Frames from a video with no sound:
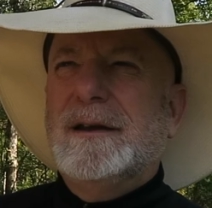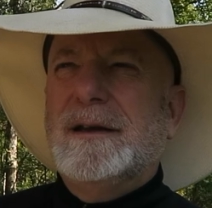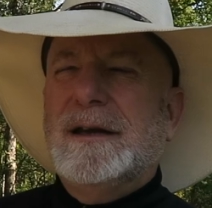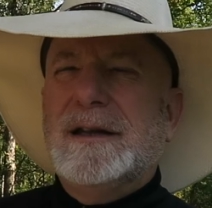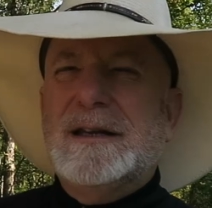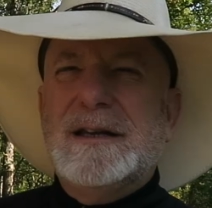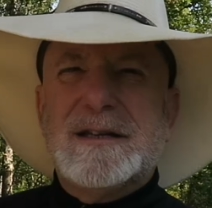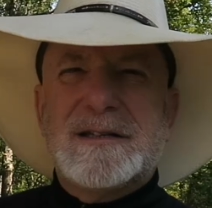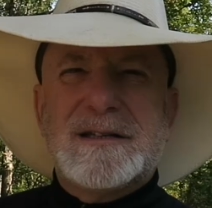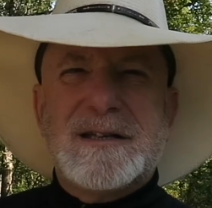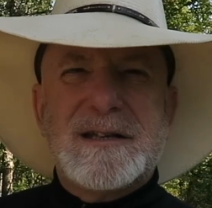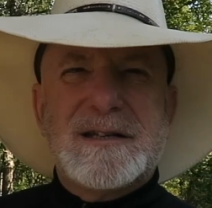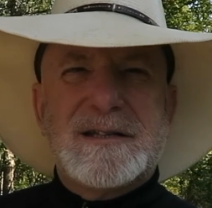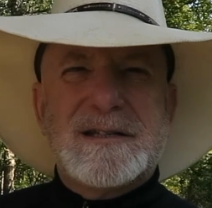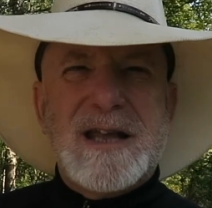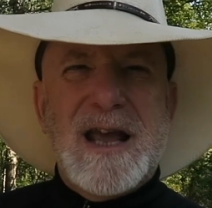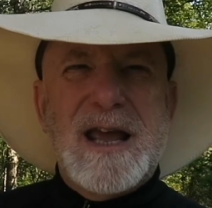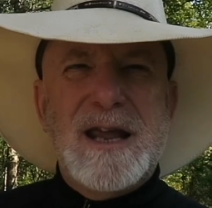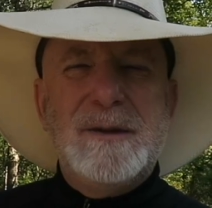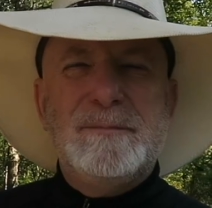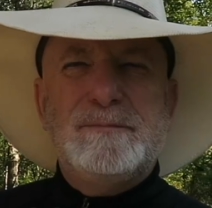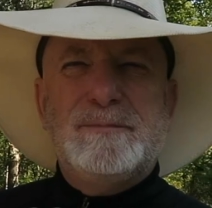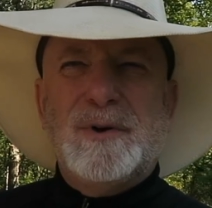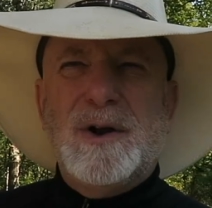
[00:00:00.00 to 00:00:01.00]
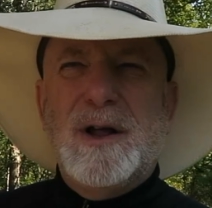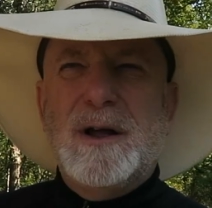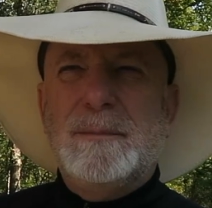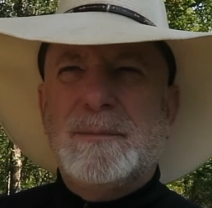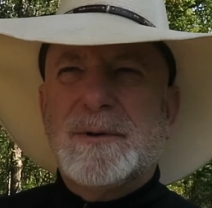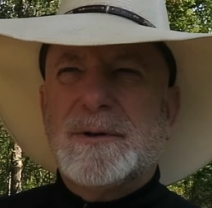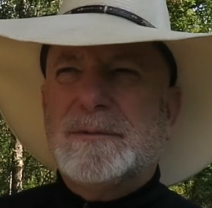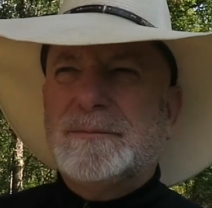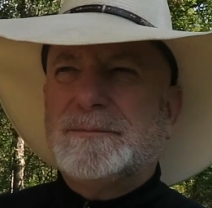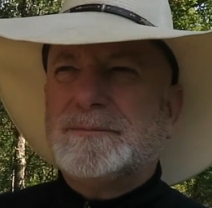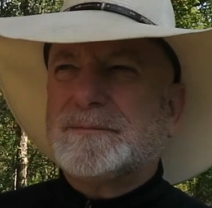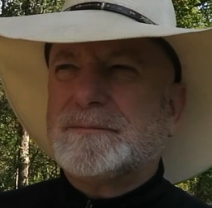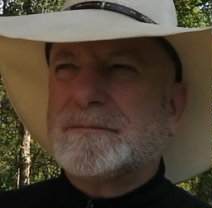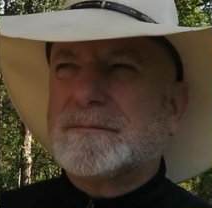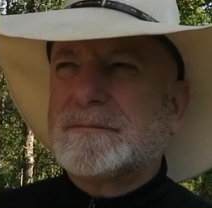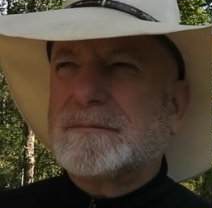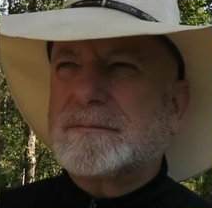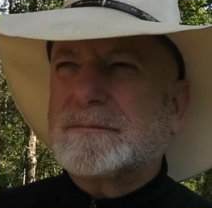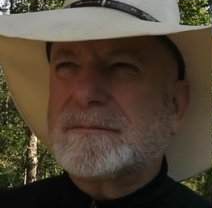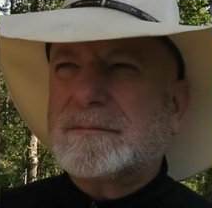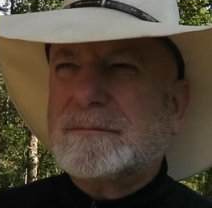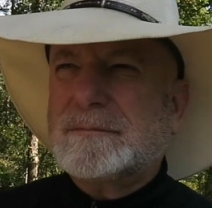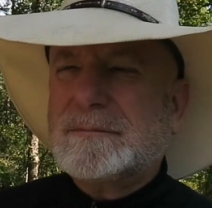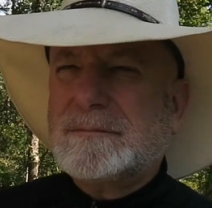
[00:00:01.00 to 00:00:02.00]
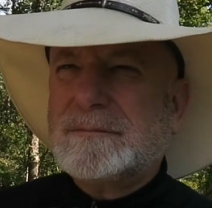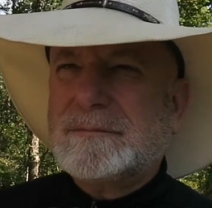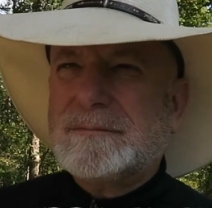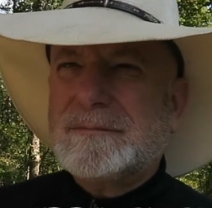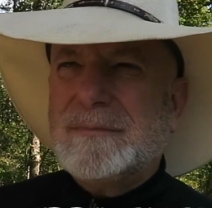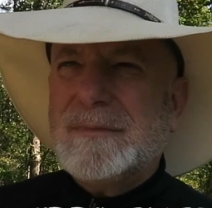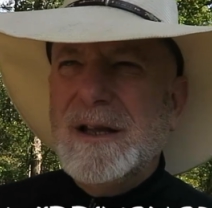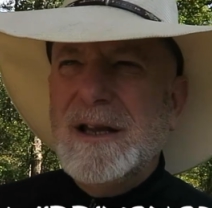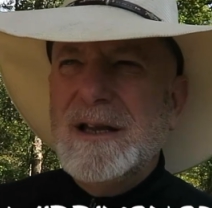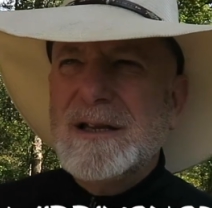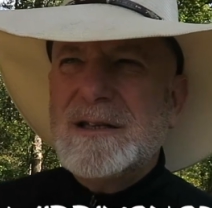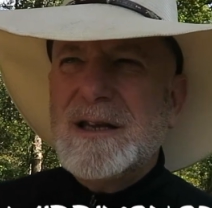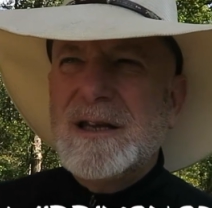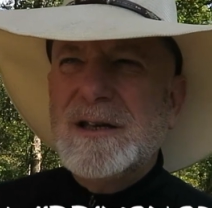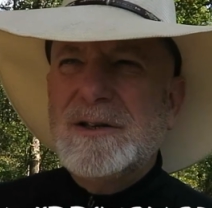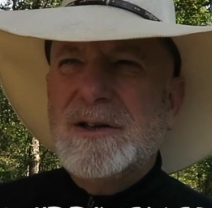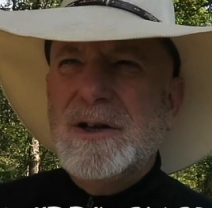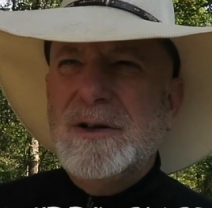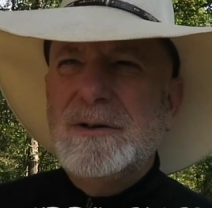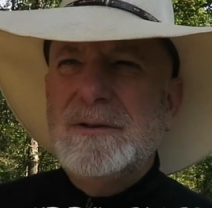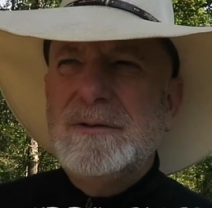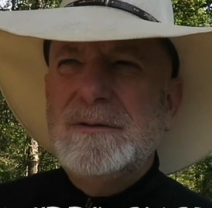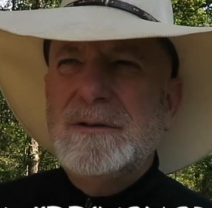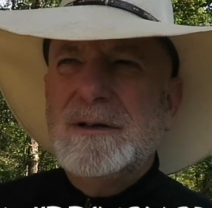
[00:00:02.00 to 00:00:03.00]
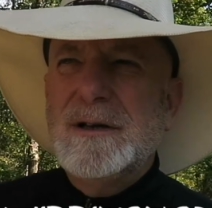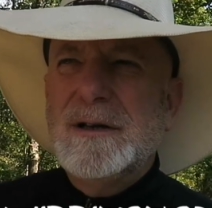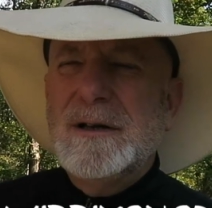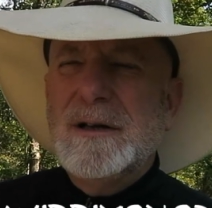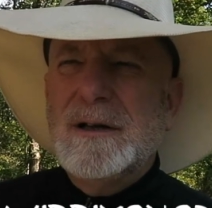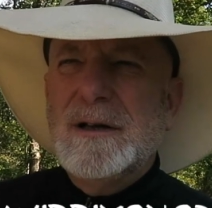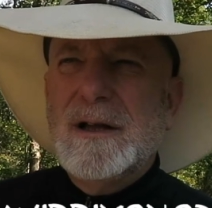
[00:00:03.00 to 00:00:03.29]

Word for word: And it's this same plumber. He said, dude,